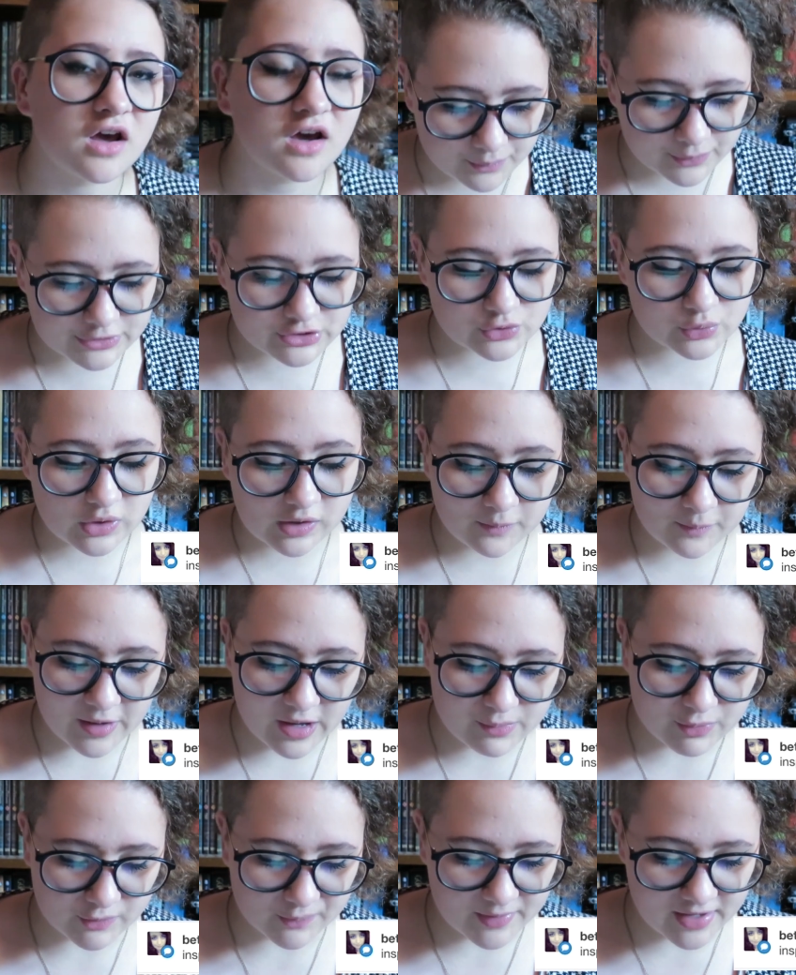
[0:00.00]
Between
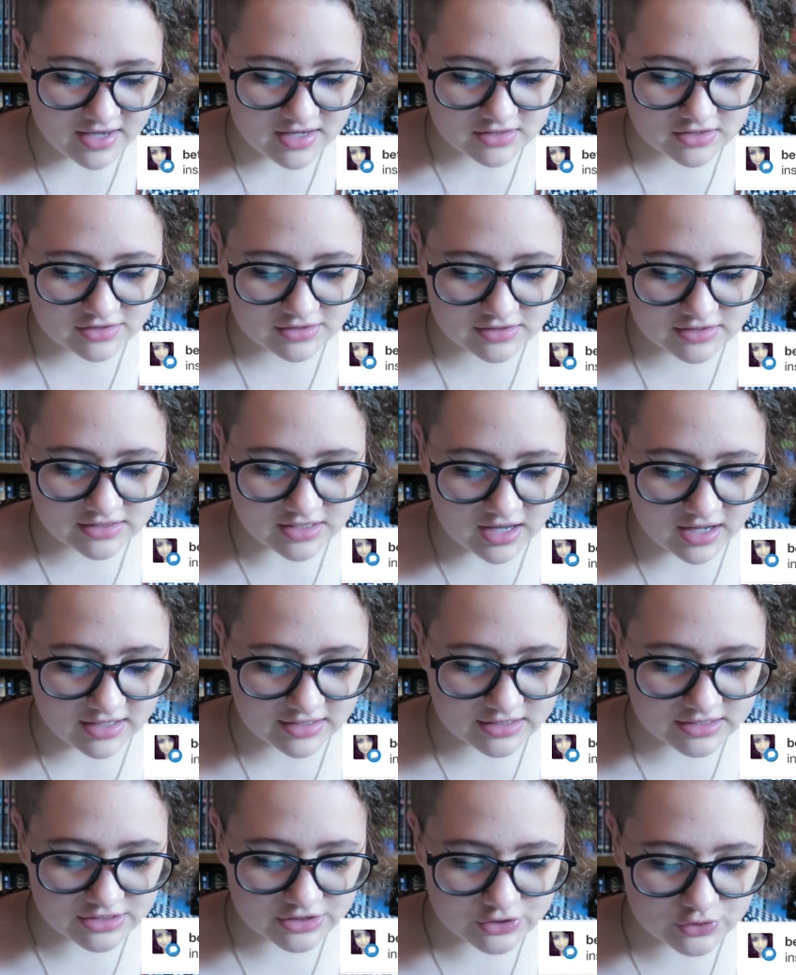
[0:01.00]
Paper Pages
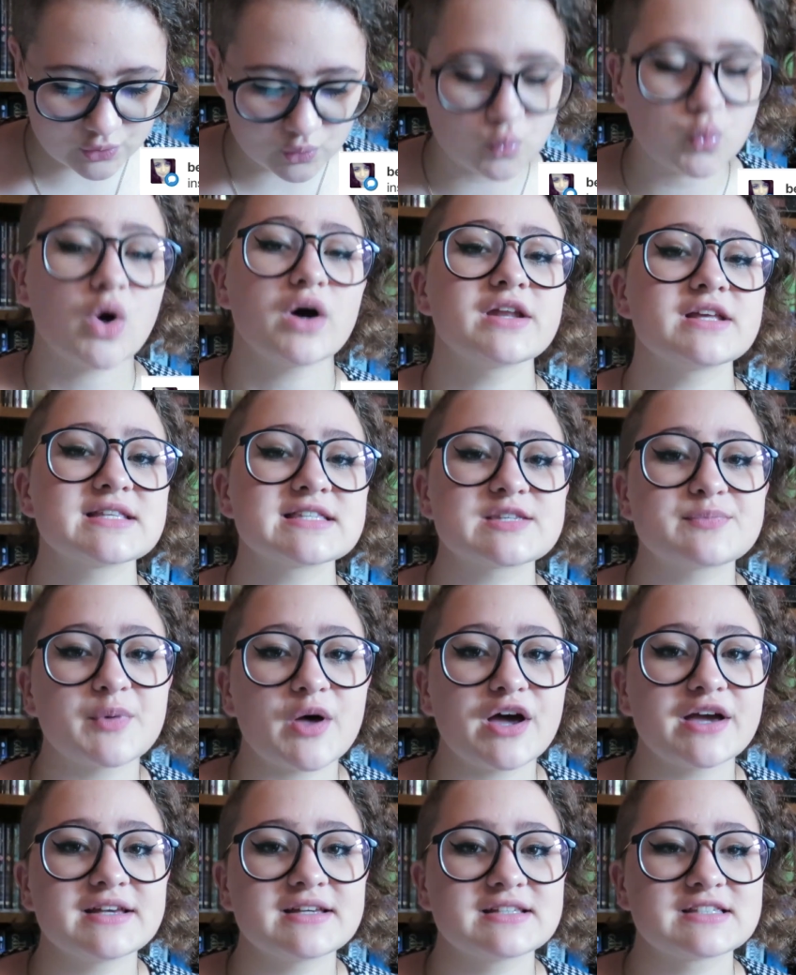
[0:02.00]
asked, what
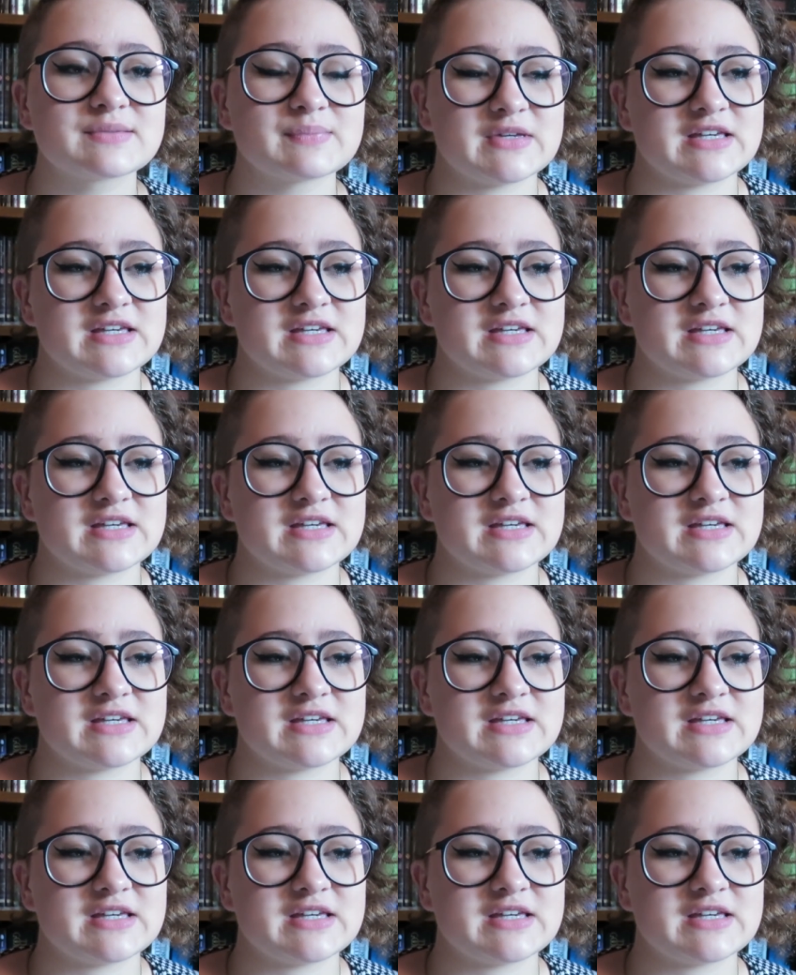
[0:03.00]
inspires